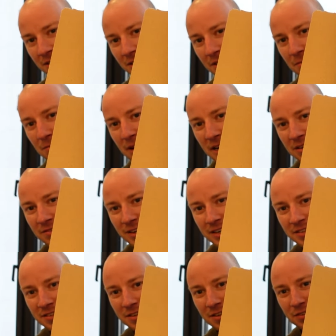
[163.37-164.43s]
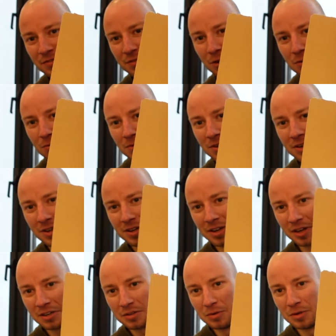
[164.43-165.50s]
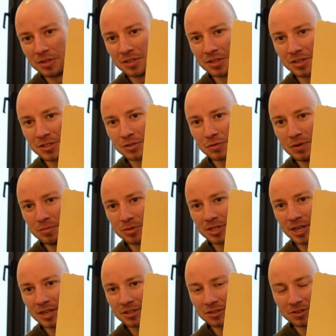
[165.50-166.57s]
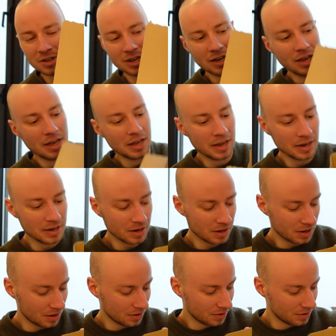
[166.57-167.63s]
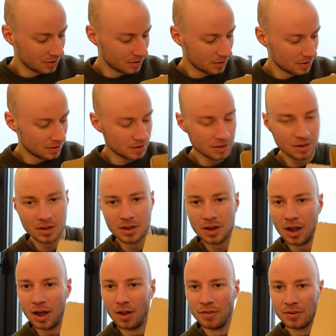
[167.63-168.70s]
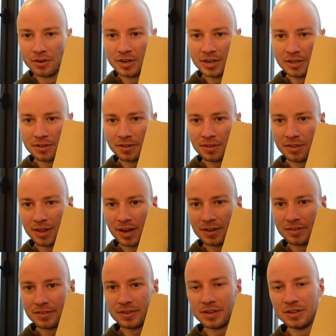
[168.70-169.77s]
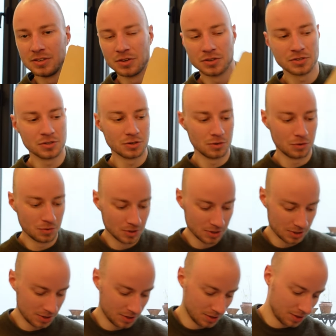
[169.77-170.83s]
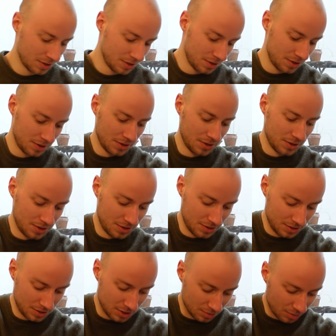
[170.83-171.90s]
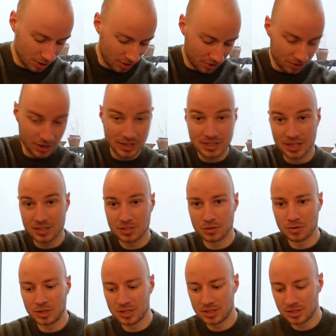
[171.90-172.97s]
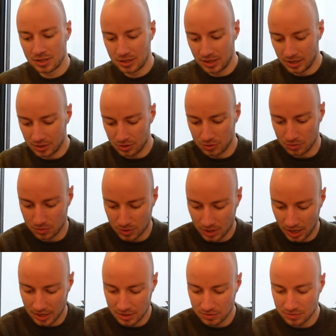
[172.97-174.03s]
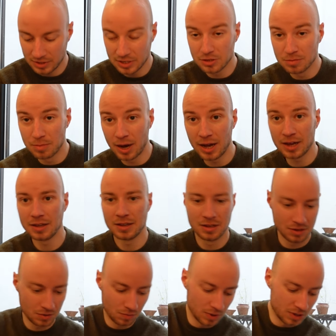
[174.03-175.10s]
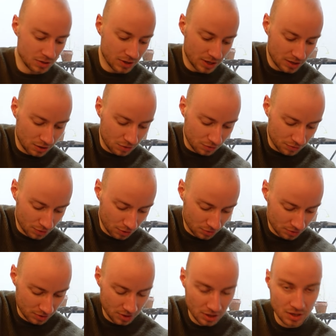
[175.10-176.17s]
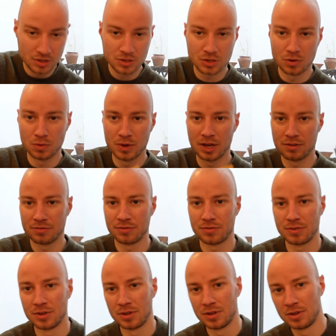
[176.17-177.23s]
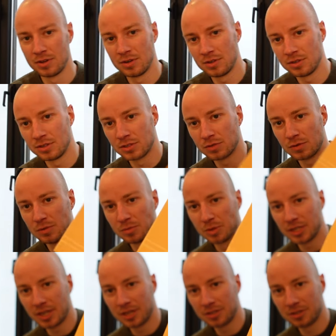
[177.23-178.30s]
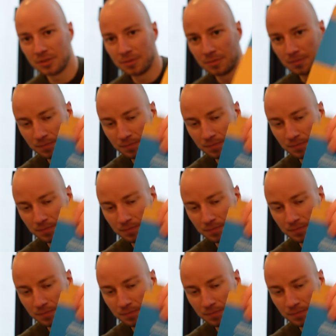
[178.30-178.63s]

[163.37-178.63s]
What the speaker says: the main event, the phone, next to it a screen protector, and underneath that is also some other accessories that you kind of need to buy when you get a new phone. So we have the screen protector,